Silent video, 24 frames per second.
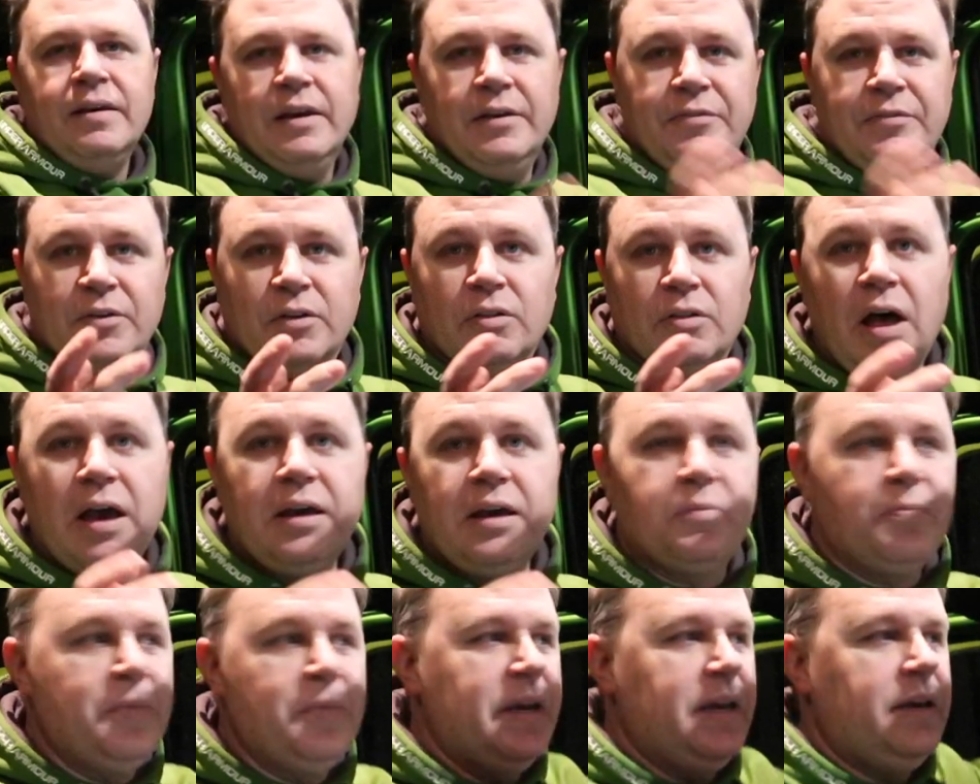If you're
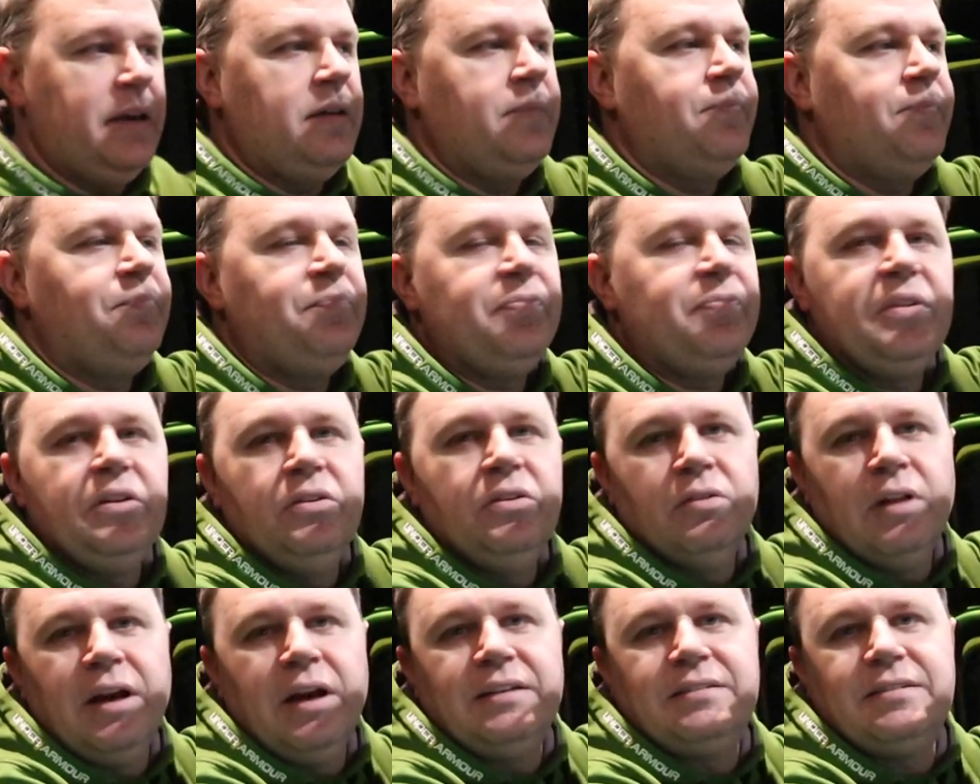like me,
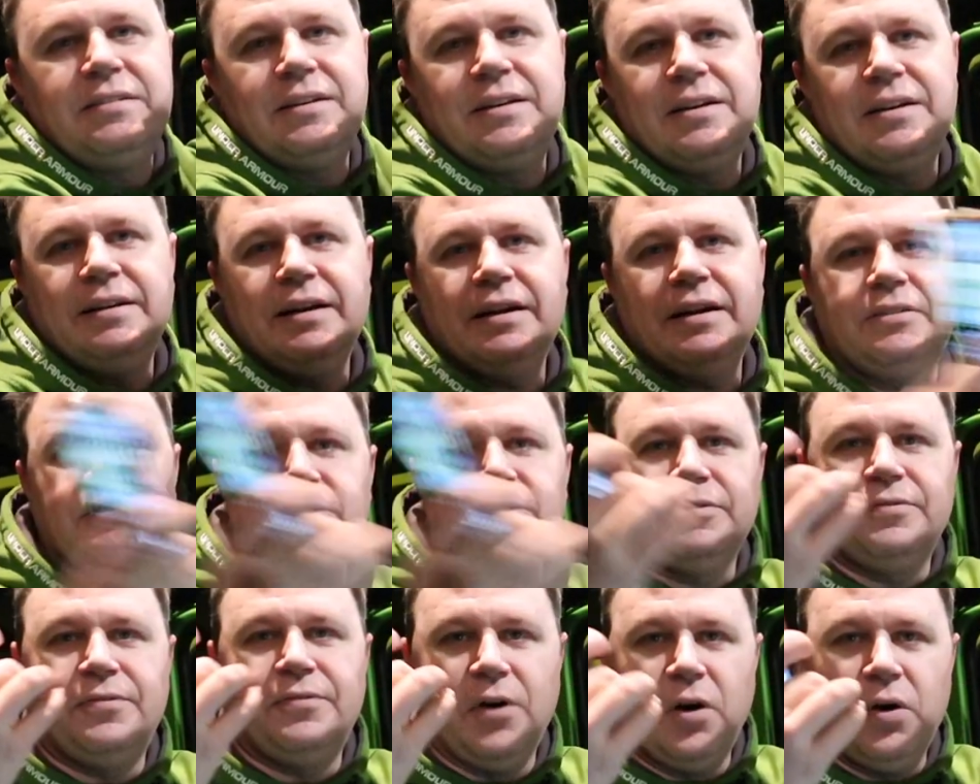you like to connect
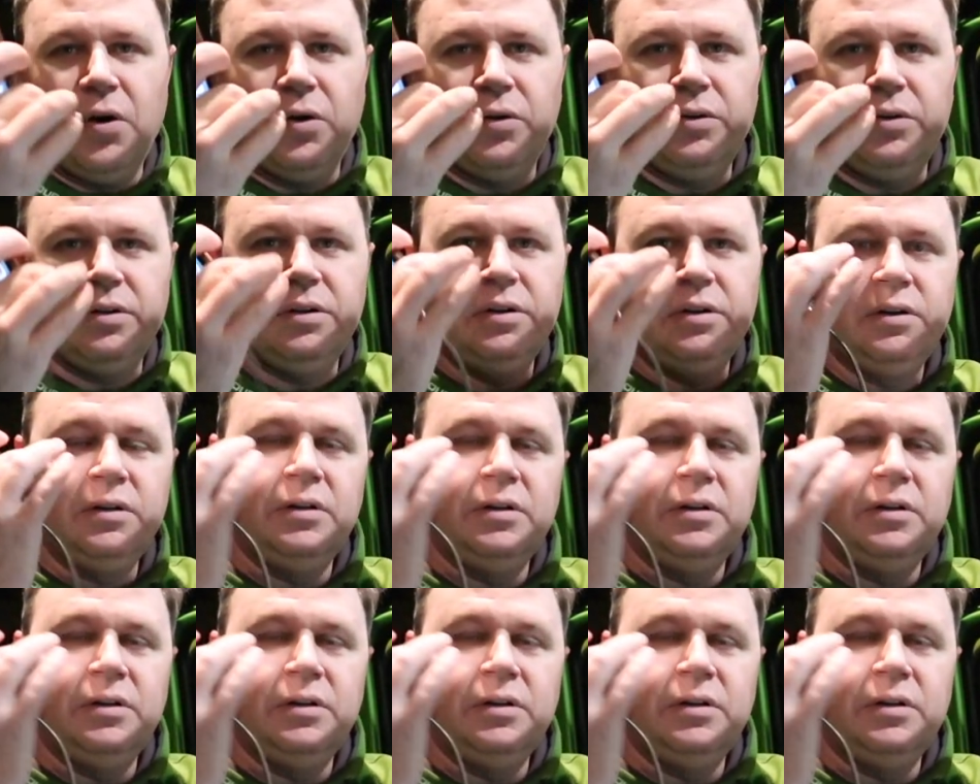your phone